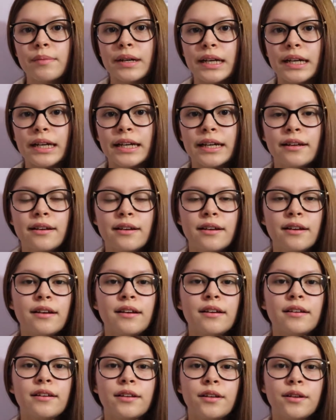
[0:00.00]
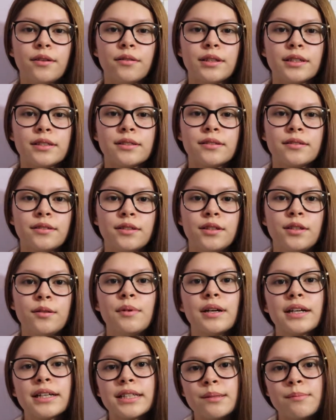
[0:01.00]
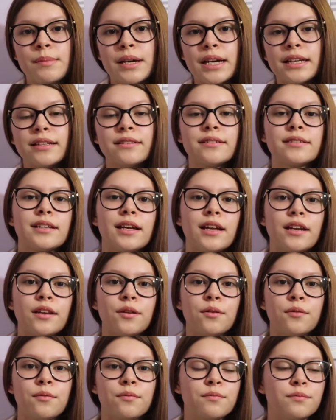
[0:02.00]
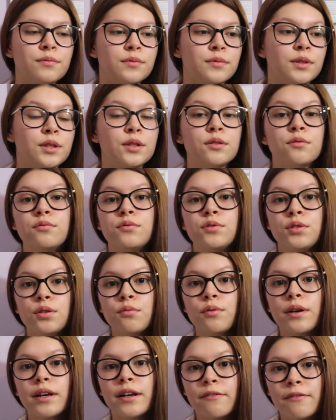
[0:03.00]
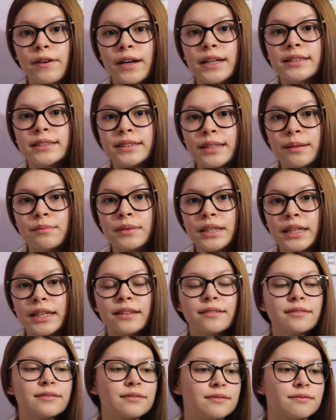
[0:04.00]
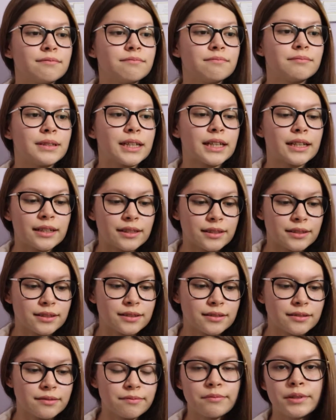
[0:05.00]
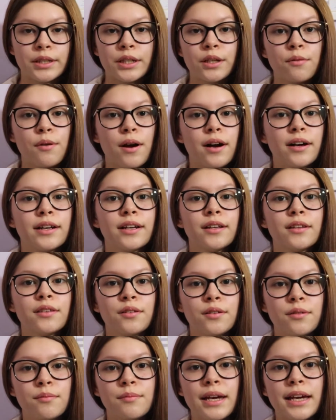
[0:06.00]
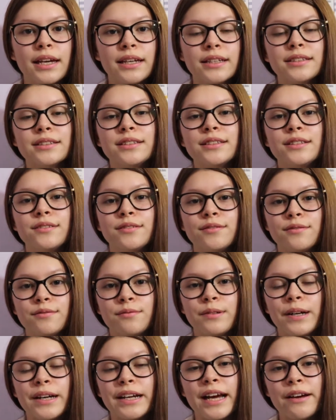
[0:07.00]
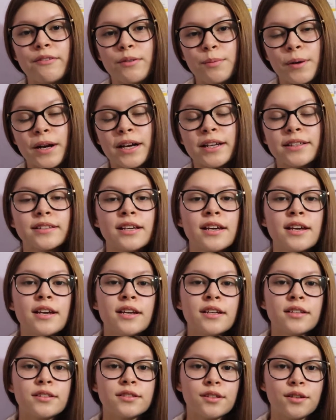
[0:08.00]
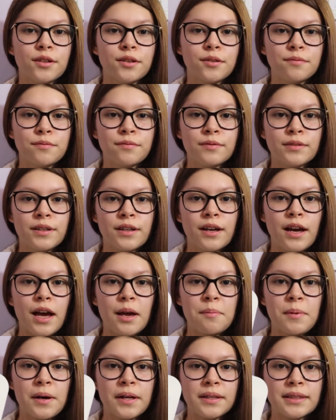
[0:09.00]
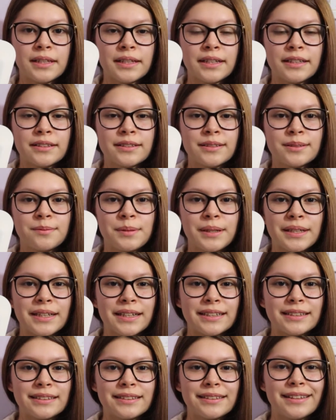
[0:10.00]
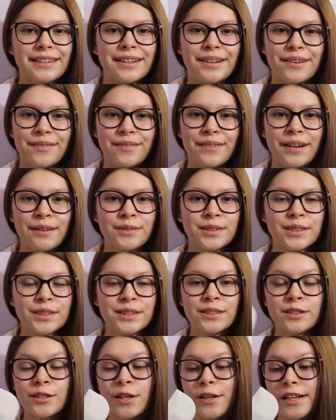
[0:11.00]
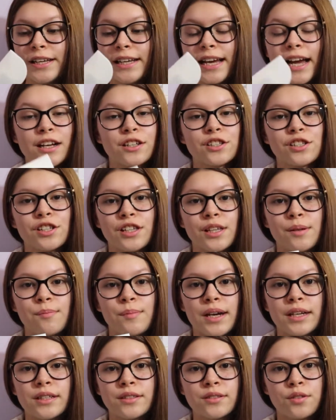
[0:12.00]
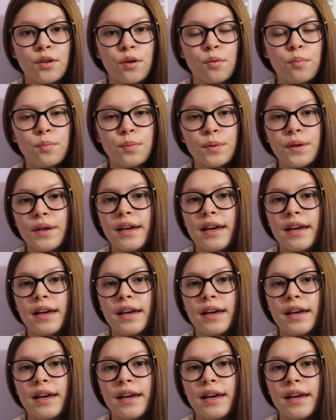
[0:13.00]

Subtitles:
by, this humongous maze, and you do want to find something, because when you're walking through a maze, you want to have a prize. So I bought this because I was just starting actually my soap